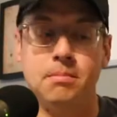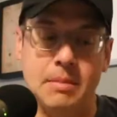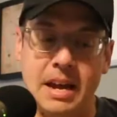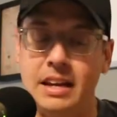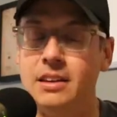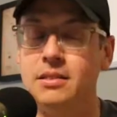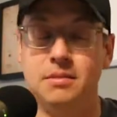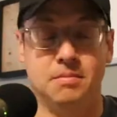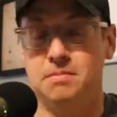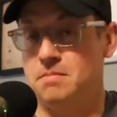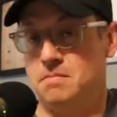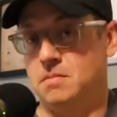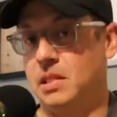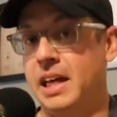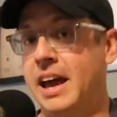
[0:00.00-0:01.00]
May it
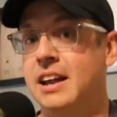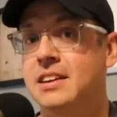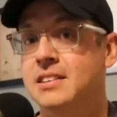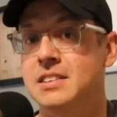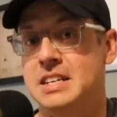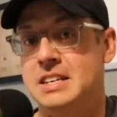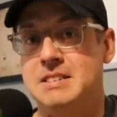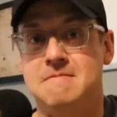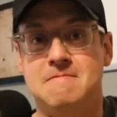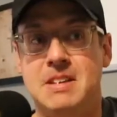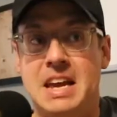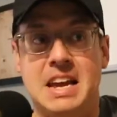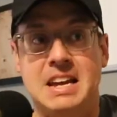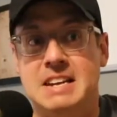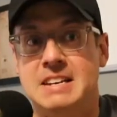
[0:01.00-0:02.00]
land in
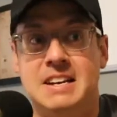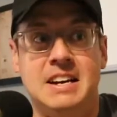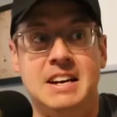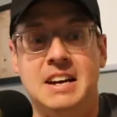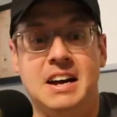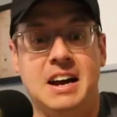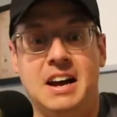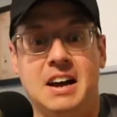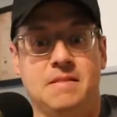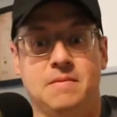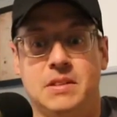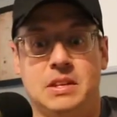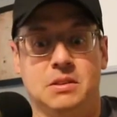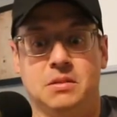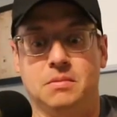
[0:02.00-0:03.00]
a, uh,
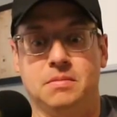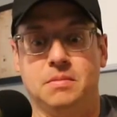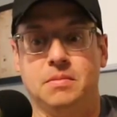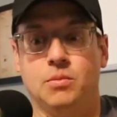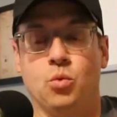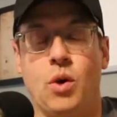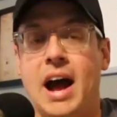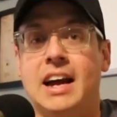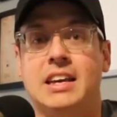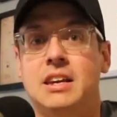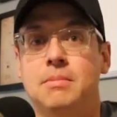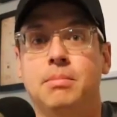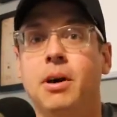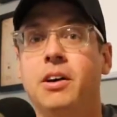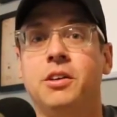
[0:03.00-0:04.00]
you know,
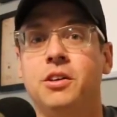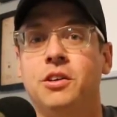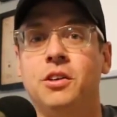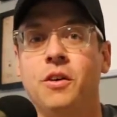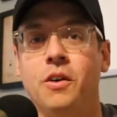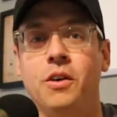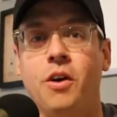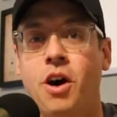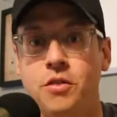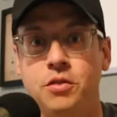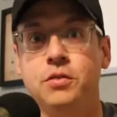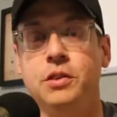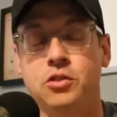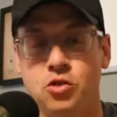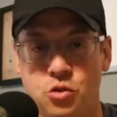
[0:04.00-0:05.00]
rocky bunker or off
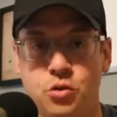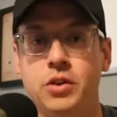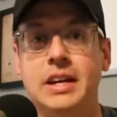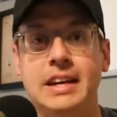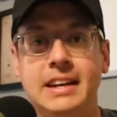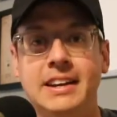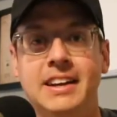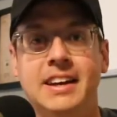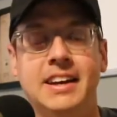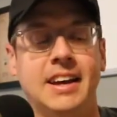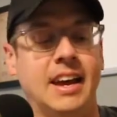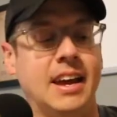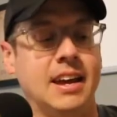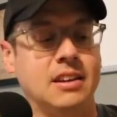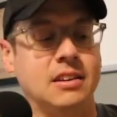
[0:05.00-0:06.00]
of a tree,
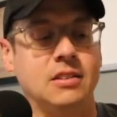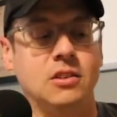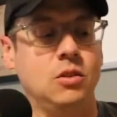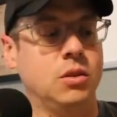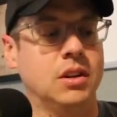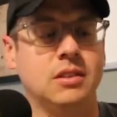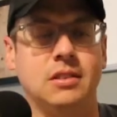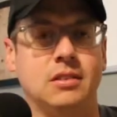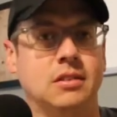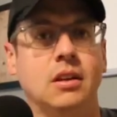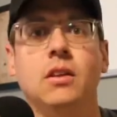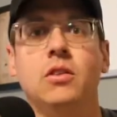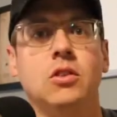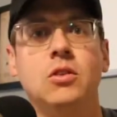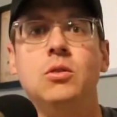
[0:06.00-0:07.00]
and you could
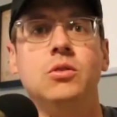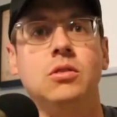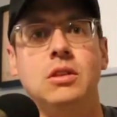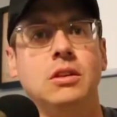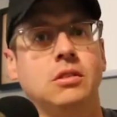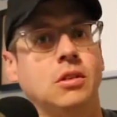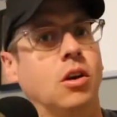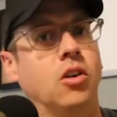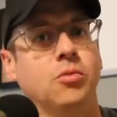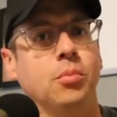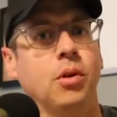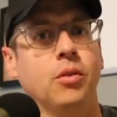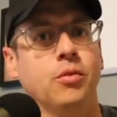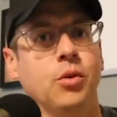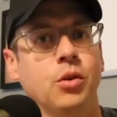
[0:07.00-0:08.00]
still use this golf
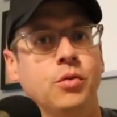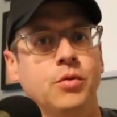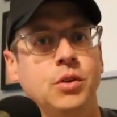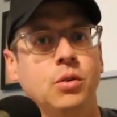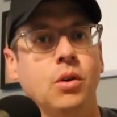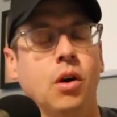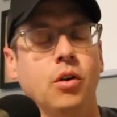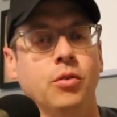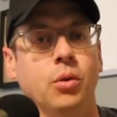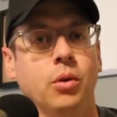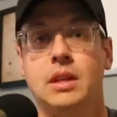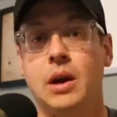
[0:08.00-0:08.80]
ball for a few golf holes.